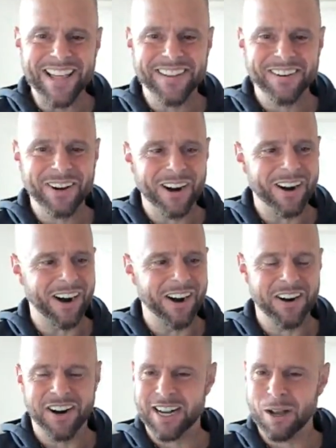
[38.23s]
and then
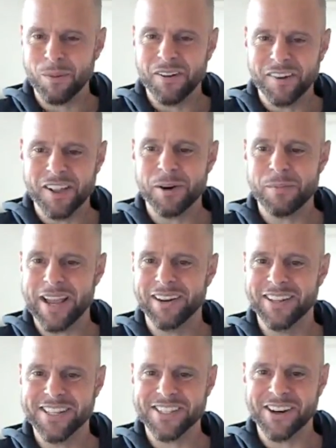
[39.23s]
a couple of our other
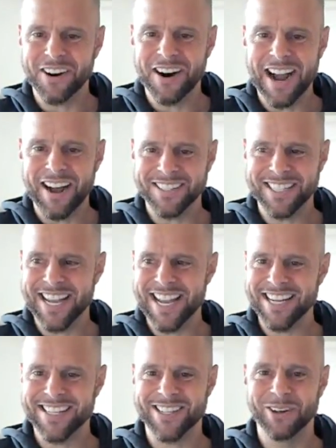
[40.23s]
panelists are out
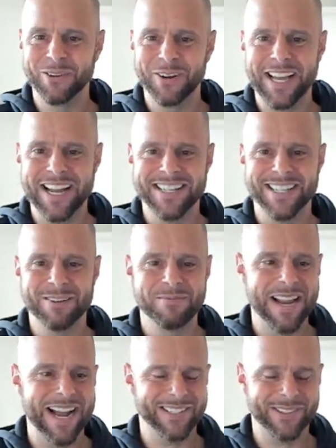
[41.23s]
today, so we'll catch them
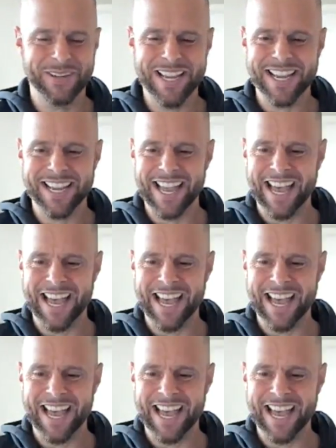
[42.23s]
next week.